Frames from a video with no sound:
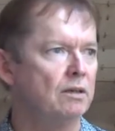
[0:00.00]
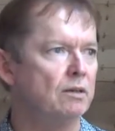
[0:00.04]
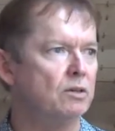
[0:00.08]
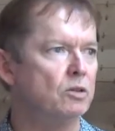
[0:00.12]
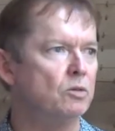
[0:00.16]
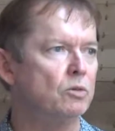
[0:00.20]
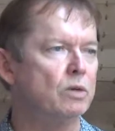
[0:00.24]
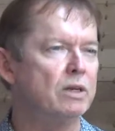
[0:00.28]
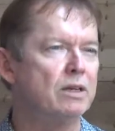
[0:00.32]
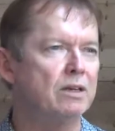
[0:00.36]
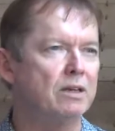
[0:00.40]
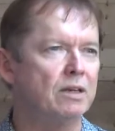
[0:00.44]

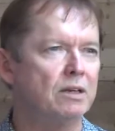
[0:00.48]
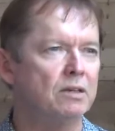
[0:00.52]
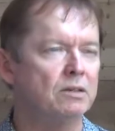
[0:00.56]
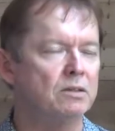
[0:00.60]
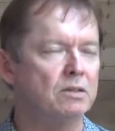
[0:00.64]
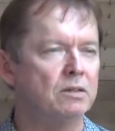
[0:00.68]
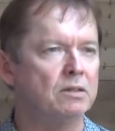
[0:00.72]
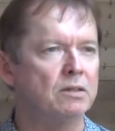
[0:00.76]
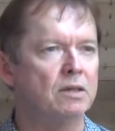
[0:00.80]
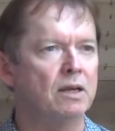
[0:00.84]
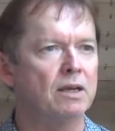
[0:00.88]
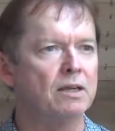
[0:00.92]
Do we need
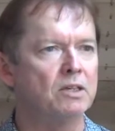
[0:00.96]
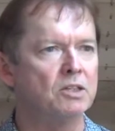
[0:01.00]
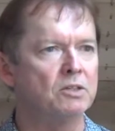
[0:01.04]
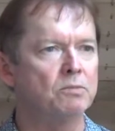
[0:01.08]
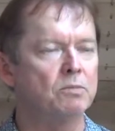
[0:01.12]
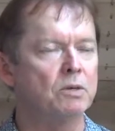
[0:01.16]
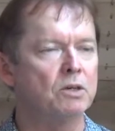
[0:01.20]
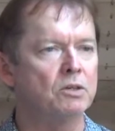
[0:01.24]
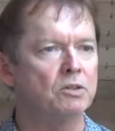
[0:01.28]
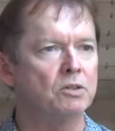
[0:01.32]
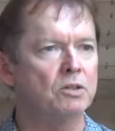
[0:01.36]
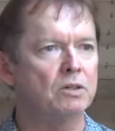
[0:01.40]
to take
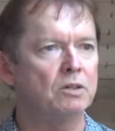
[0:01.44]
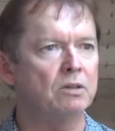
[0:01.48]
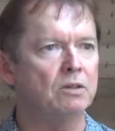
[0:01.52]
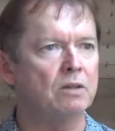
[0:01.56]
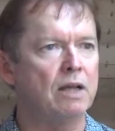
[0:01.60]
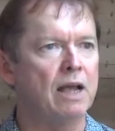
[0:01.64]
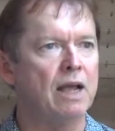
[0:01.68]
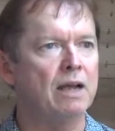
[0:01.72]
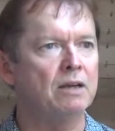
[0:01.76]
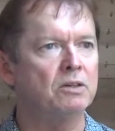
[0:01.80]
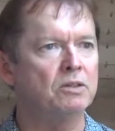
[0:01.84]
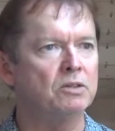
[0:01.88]
special
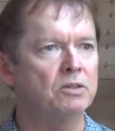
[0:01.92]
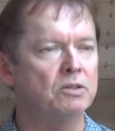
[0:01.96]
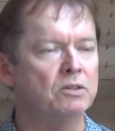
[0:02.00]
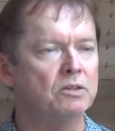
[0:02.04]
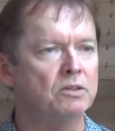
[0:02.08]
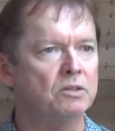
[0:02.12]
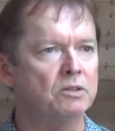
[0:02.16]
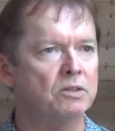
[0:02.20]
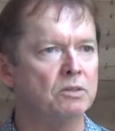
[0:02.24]
actions